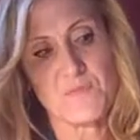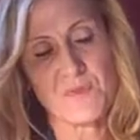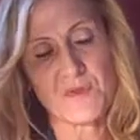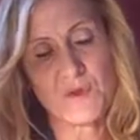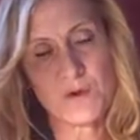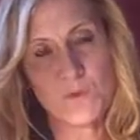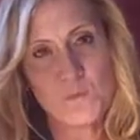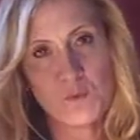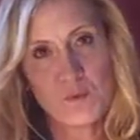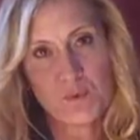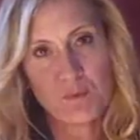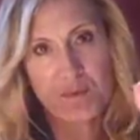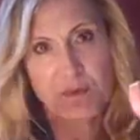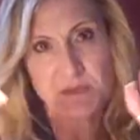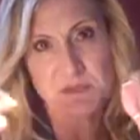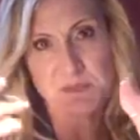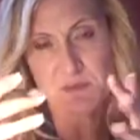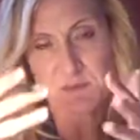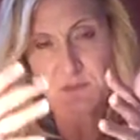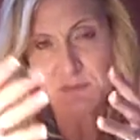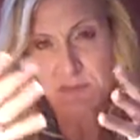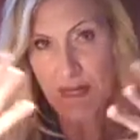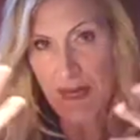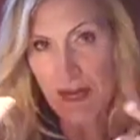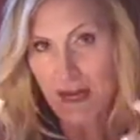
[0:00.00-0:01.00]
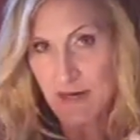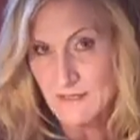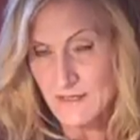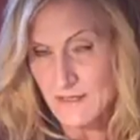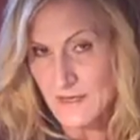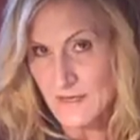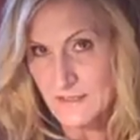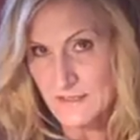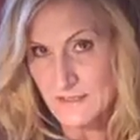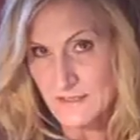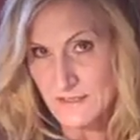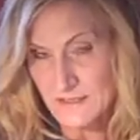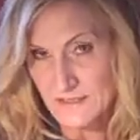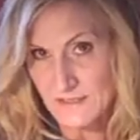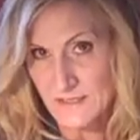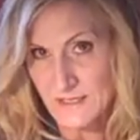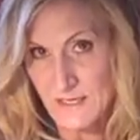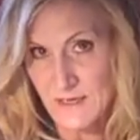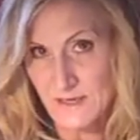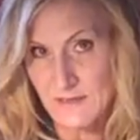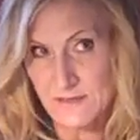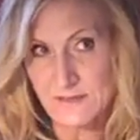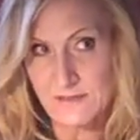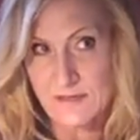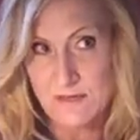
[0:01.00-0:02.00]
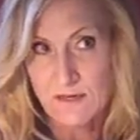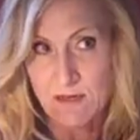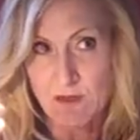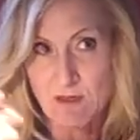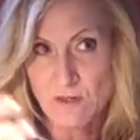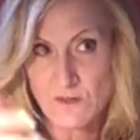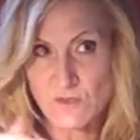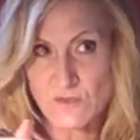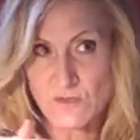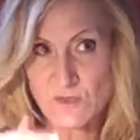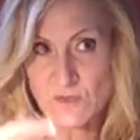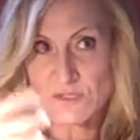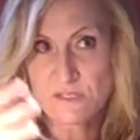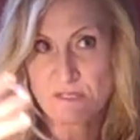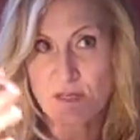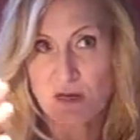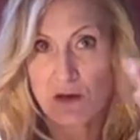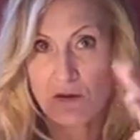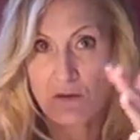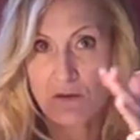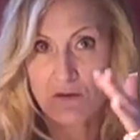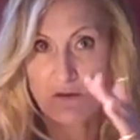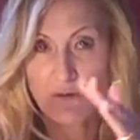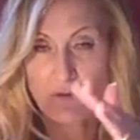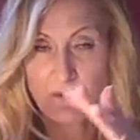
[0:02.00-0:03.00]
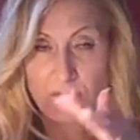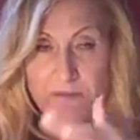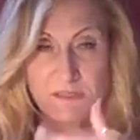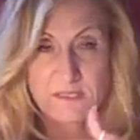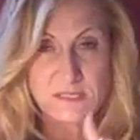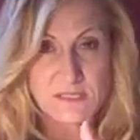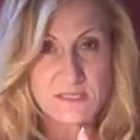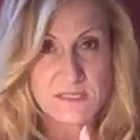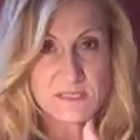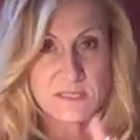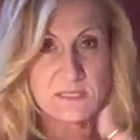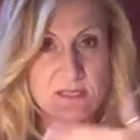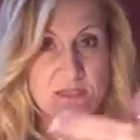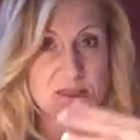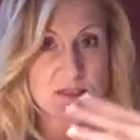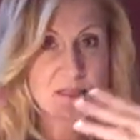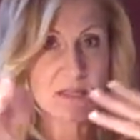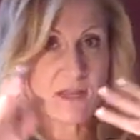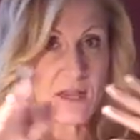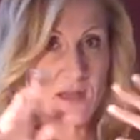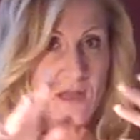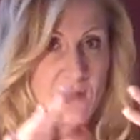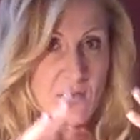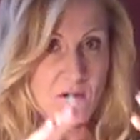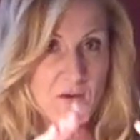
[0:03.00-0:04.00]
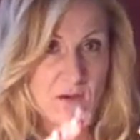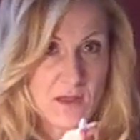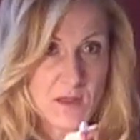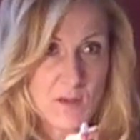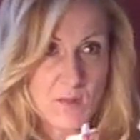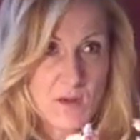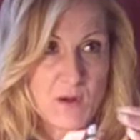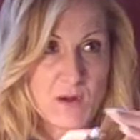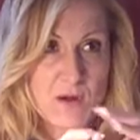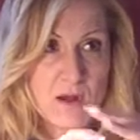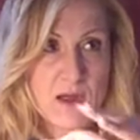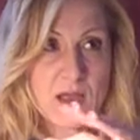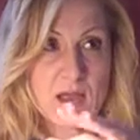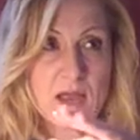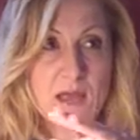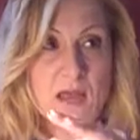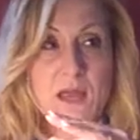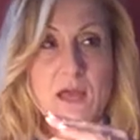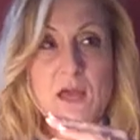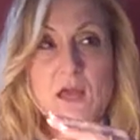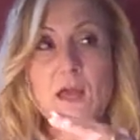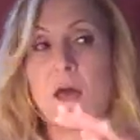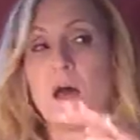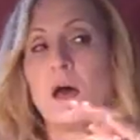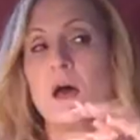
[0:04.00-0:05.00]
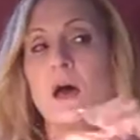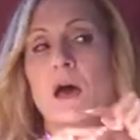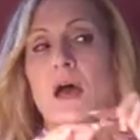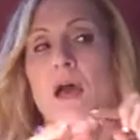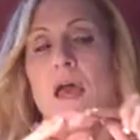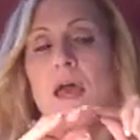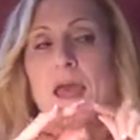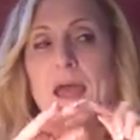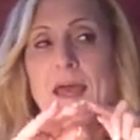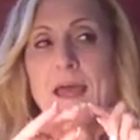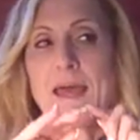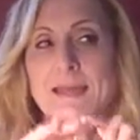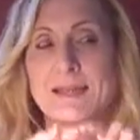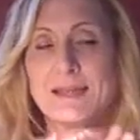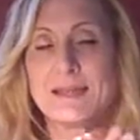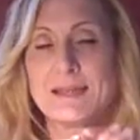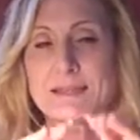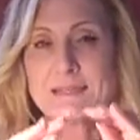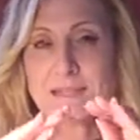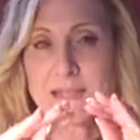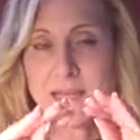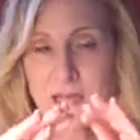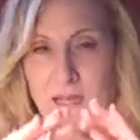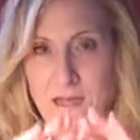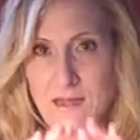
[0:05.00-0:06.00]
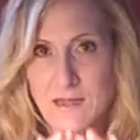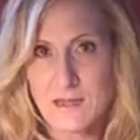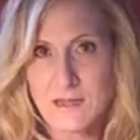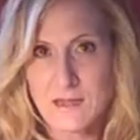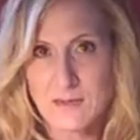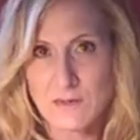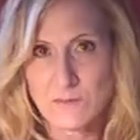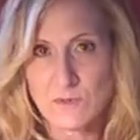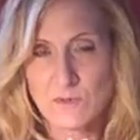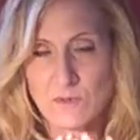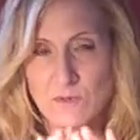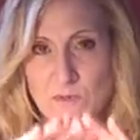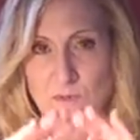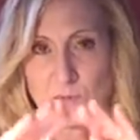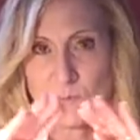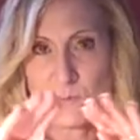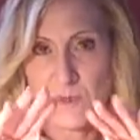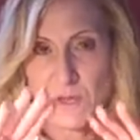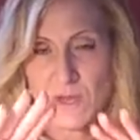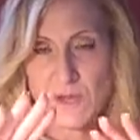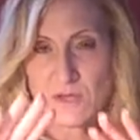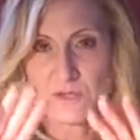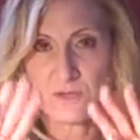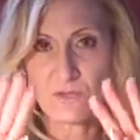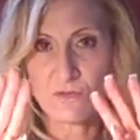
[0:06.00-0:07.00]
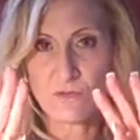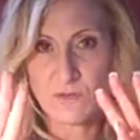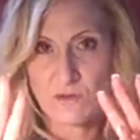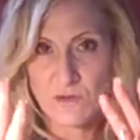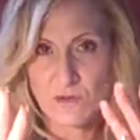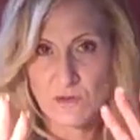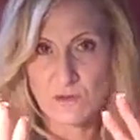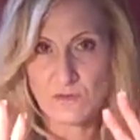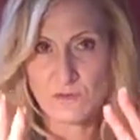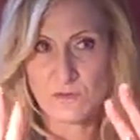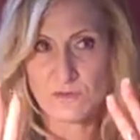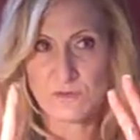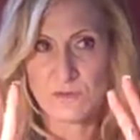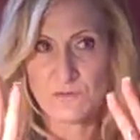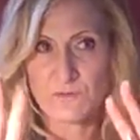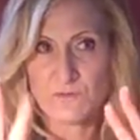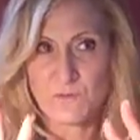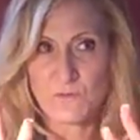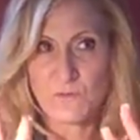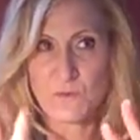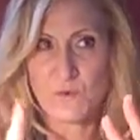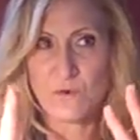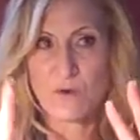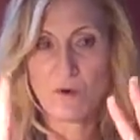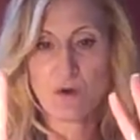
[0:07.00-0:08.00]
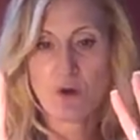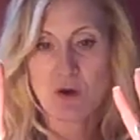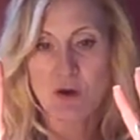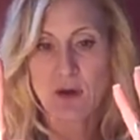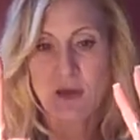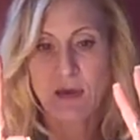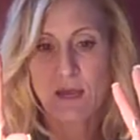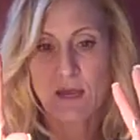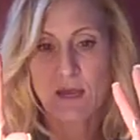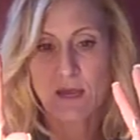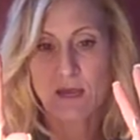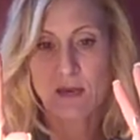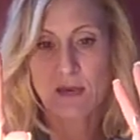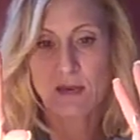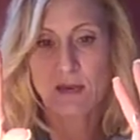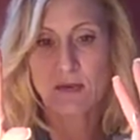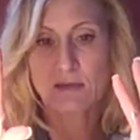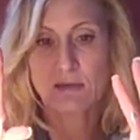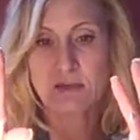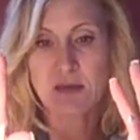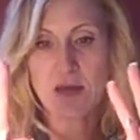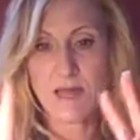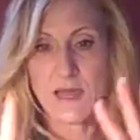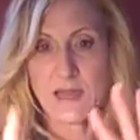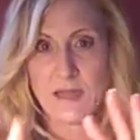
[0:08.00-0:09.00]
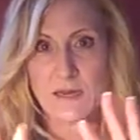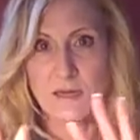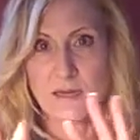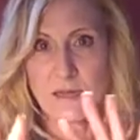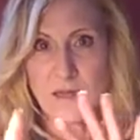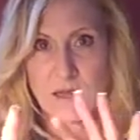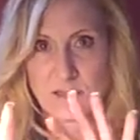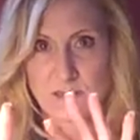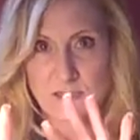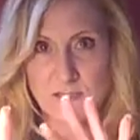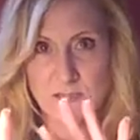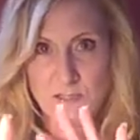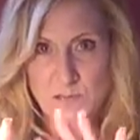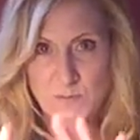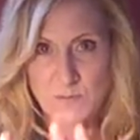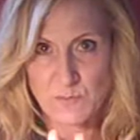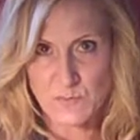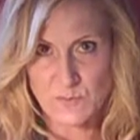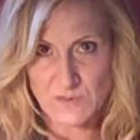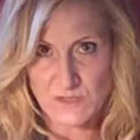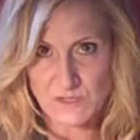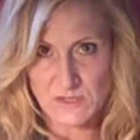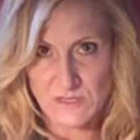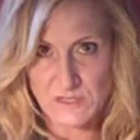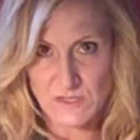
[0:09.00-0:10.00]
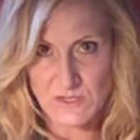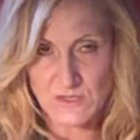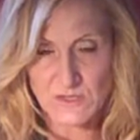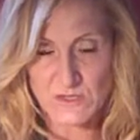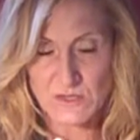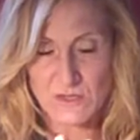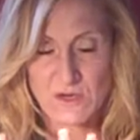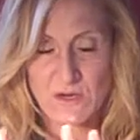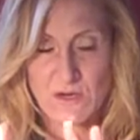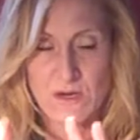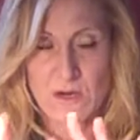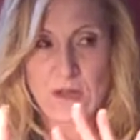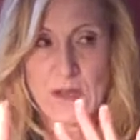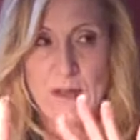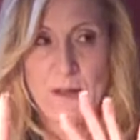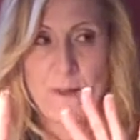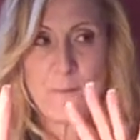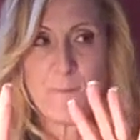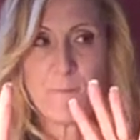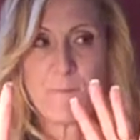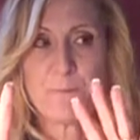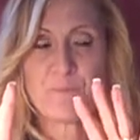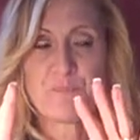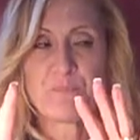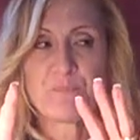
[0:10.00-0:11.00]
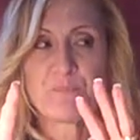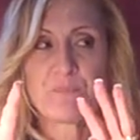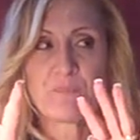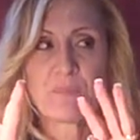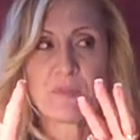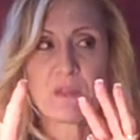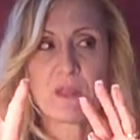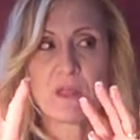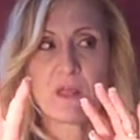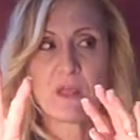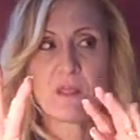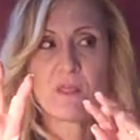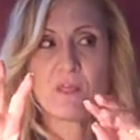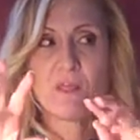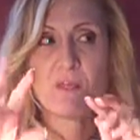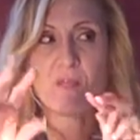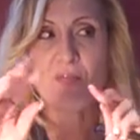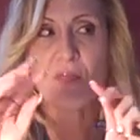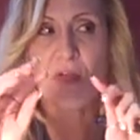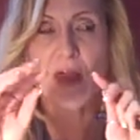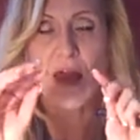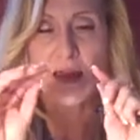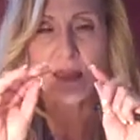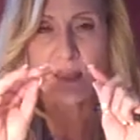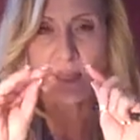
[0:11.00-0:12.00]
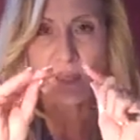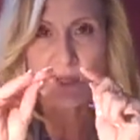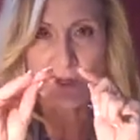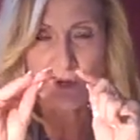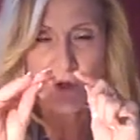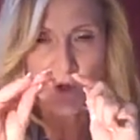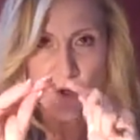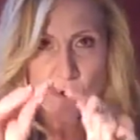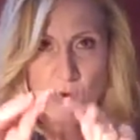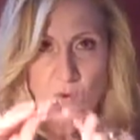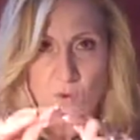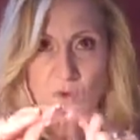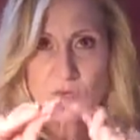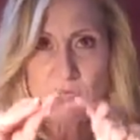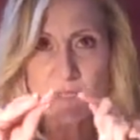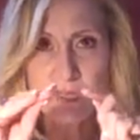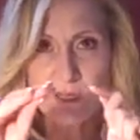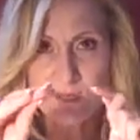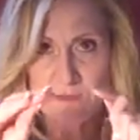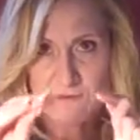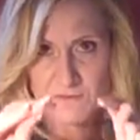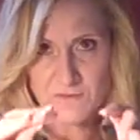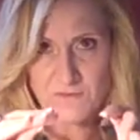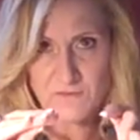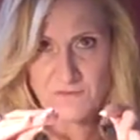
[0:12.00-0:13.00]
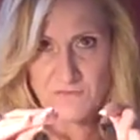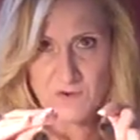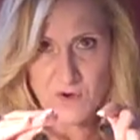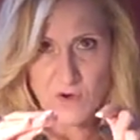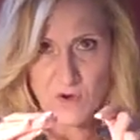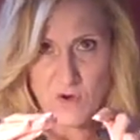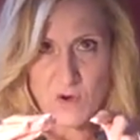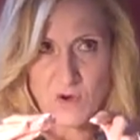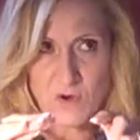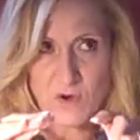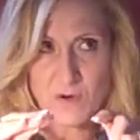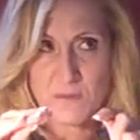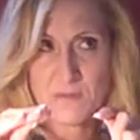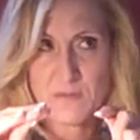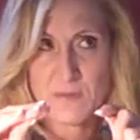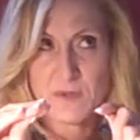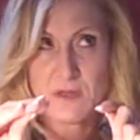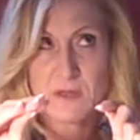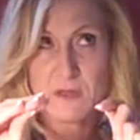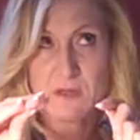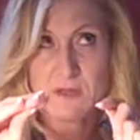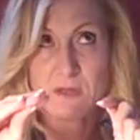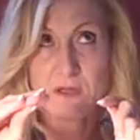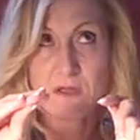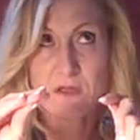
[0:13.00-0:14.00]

there will be some diagnostic tests like ultrasound or CT scan or MRI. Anytime your patient goes for a diagnostic procedure, that can only confirm